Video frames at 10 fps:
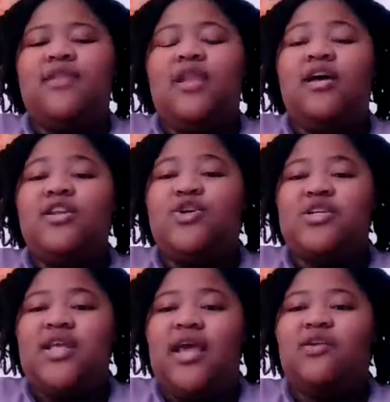
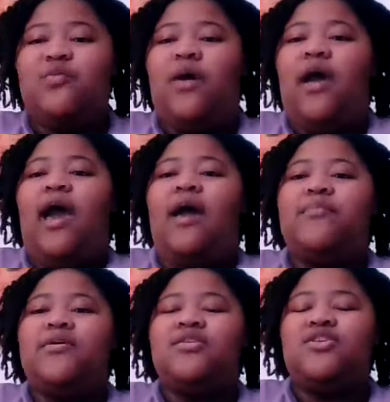understand what
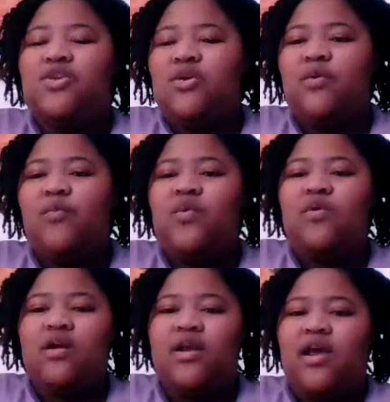happens during
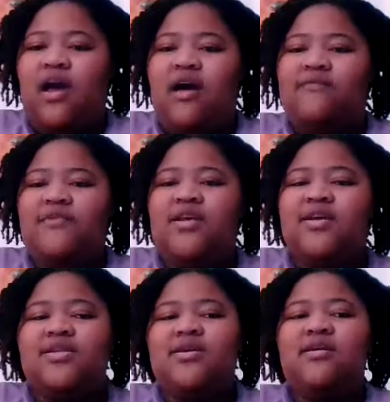war and
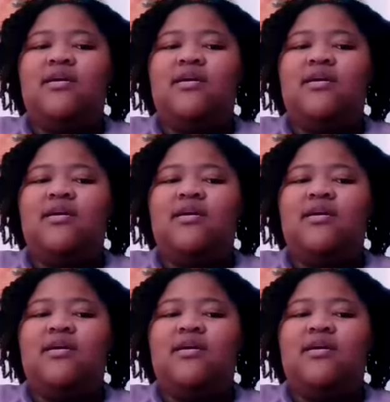conflict.